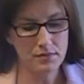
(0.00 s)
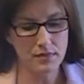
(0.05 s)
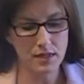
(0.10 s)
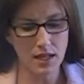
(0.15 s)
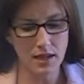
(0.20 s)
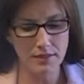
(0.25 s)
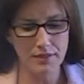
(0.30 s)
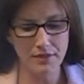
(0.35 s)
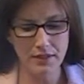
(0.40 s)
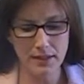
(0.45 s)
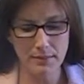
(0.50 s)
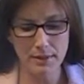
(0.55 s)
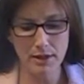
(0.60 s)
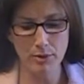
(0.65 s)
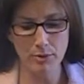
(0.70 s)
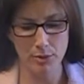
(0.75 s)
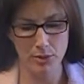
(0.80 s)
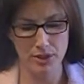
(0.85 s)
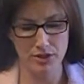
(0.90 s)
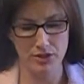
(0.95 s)
a female
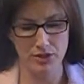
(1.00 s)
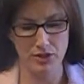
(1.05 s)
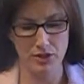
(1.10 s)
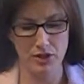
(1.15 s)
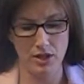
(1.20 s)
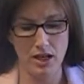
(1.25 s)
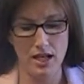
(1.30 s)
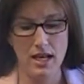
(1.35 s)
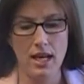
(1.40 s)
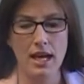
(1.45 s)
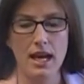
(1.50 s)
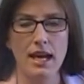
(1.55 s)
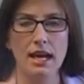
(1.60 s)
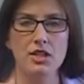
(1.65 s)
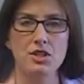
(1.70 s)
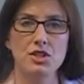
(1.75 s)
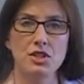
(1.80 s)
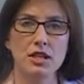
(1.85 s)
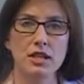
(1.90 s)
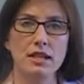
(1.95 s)
prisoner, and
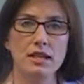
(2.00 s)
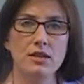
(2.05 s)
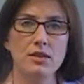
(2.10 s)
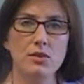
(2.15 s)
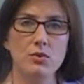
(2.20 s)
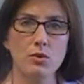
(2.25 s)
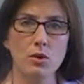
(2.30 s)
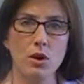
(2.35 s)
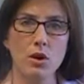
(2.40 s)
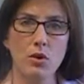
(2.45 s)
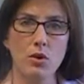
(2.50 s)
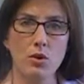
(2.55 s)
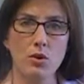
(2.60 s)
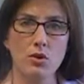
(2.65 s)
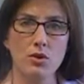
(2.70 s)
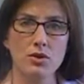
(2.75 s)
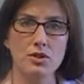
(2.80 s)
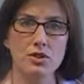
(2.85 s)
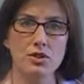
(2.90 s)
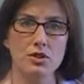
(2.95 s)
she had
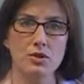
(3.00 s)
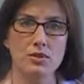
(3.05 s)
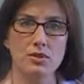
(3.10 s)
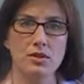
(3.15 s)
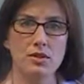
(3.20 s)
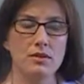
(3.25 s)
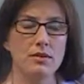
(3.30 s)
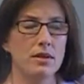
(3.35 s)
enrolled, she was